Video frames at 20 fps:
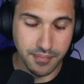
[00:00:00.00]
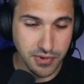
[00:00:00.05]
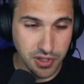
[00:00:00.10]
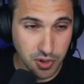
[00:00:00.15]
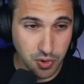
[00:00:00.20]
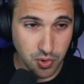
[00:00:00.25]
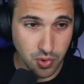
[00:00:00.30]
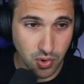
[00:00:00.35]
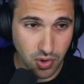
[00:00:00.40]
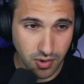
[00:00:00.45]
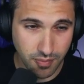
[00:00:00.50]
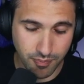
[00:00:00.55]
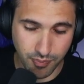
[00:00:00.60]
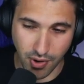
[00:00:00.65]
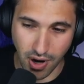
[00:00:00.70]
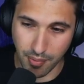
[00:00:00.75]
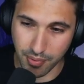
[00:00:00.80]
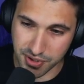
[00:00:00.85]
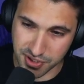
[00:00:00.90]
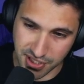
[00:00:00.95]
Mew,
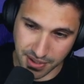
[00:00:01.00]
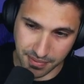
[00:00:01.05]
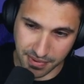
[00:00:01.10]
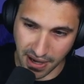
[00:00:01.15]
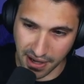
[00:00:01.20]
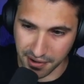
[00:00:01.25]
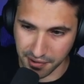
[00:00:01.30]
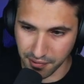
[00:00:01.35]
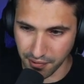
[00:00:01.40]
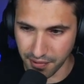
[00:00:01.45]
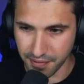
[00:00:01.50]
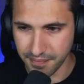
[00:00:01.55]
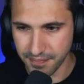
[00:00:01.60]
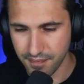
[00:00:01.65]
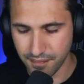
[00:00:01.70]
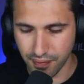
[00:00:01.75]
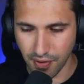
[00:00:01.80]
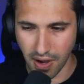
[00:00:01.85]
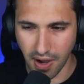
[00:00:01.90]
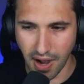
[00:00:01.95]
probably same category.
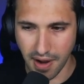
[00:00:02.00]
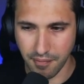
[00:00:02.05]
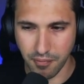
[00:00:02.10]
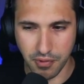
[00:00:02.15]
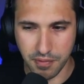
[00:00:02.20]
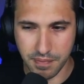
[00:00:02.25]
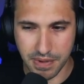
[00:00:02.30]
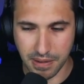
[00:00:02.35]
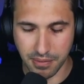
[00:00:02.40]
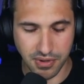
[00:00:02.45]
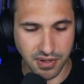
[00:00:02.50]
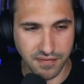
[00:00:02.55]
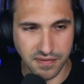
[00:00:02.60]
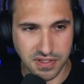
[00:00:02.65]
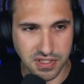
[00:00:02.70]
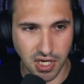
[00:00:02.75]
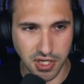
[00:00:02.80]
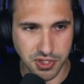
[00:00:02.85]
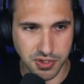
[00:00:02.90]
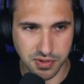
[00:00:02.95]
I wouldn't be able to even
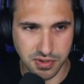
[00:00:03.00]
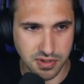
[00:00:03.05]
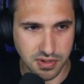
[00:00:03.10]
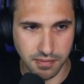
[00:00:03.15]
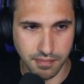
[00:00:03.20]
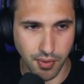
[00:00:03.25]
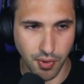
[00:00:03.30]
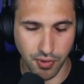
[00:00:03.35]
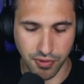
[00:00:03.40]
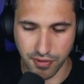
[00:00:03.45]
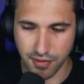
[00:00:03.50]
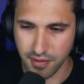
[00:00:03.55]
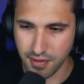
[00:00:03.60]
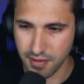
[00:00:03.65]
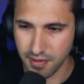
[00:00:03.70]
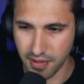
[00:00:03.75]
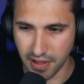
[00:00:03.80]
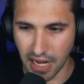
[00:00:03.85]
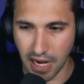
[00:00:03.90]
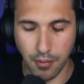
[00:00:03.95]
touch them both.
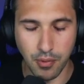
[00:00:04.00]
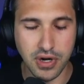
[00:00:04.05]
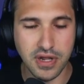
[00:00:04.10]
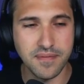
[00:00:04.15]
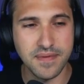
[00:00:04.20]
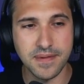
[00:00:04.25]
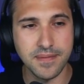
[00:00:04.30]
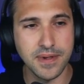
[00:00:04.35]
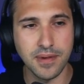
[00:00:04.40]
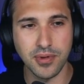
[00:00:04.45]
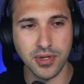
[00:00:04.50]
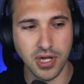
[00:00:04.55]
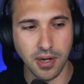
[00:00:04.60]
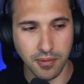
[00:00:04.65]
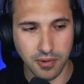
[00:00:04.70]
Like, I wouldn't even be able to come